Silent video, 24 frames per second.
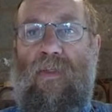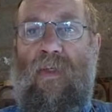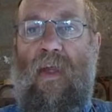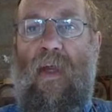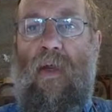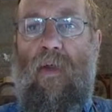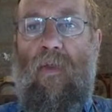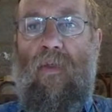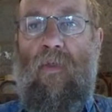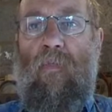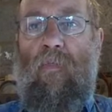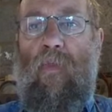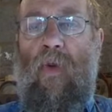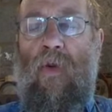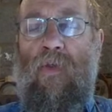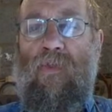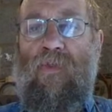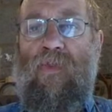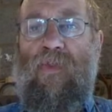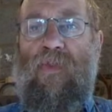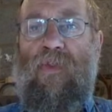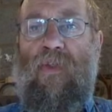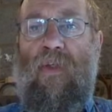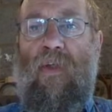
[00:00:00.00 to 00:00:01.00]
can tell the
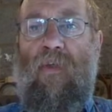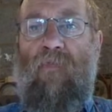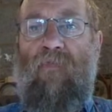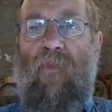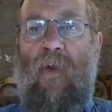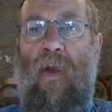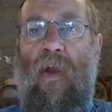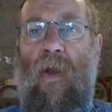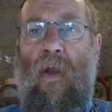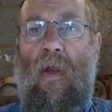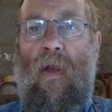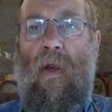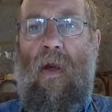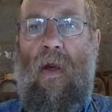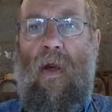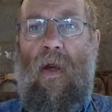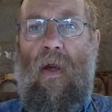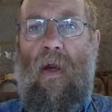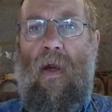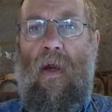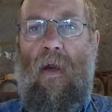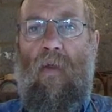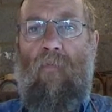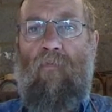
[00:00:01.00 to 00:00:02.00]
positive
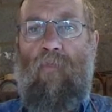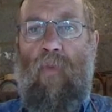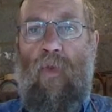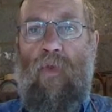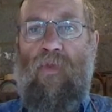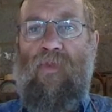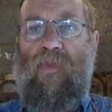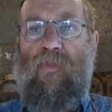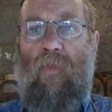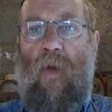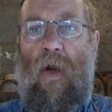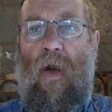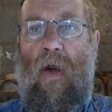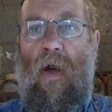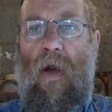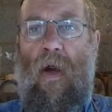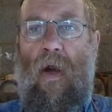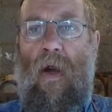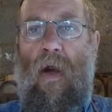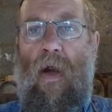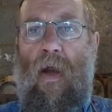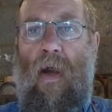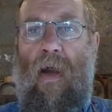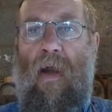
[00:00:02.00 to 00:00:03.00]
buzz
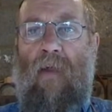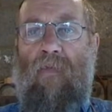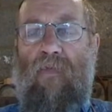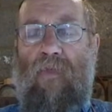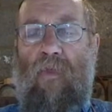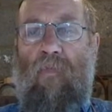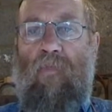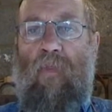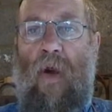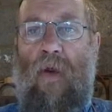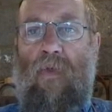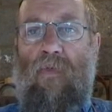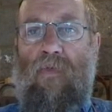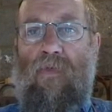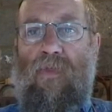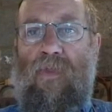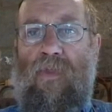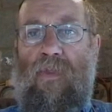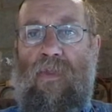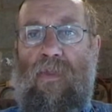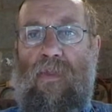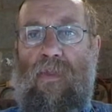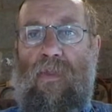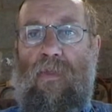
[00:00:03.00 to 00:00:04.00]
bar and the
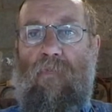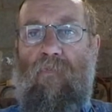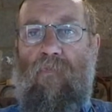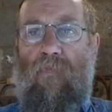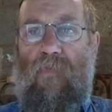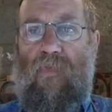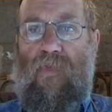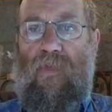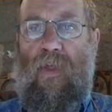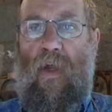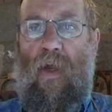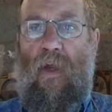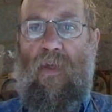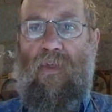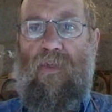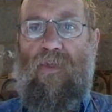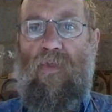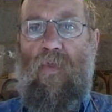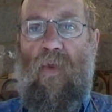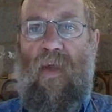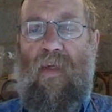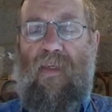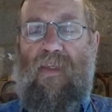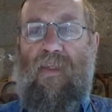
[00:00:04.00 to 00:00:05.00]
post start
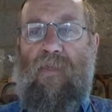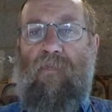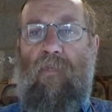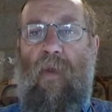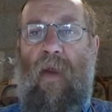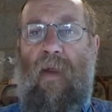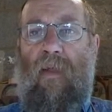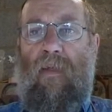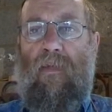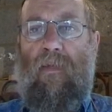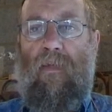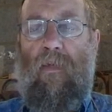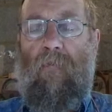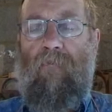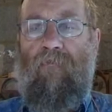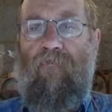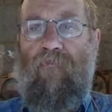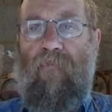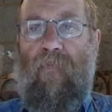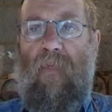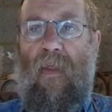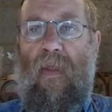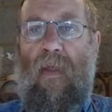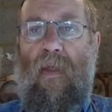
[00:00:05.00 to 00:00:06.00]
to expand.
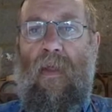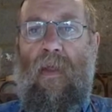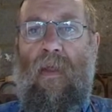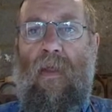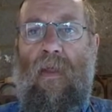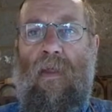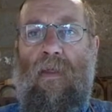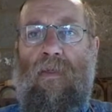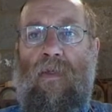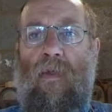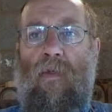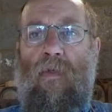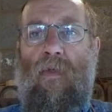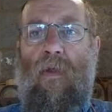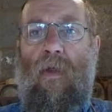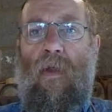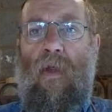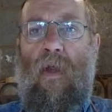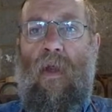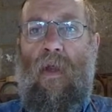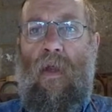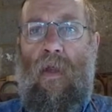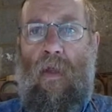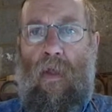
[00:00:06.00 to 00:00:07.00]
So
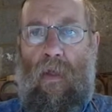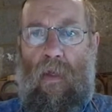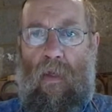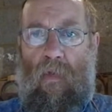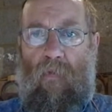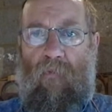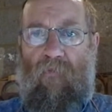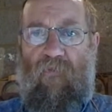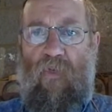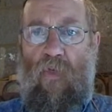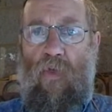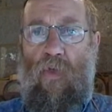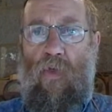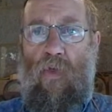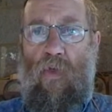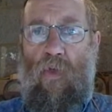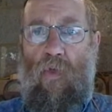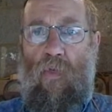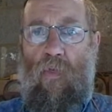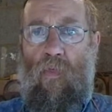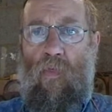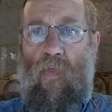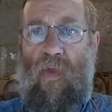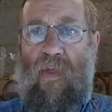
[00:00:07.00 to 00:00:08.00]

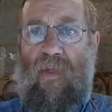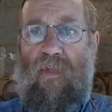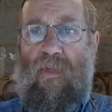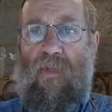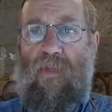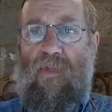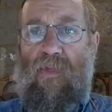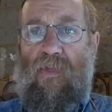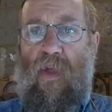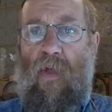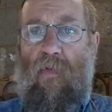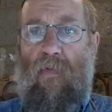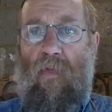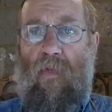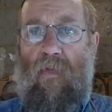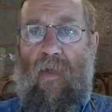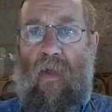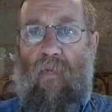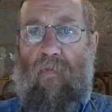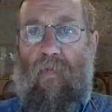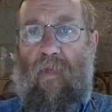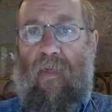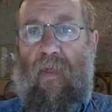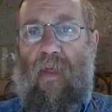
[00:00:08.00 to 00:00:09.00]
for wind and
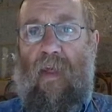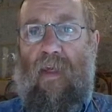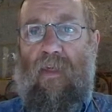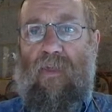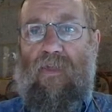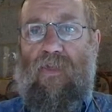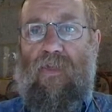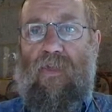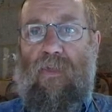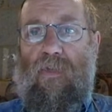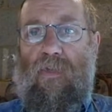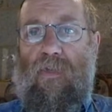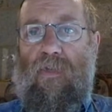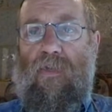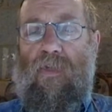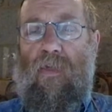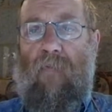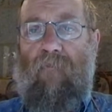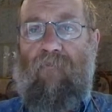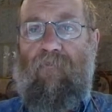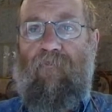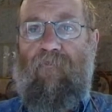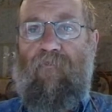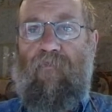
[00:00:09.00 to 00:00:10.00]
solar
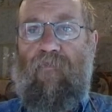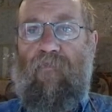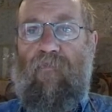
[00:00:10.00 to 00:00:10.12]
applications,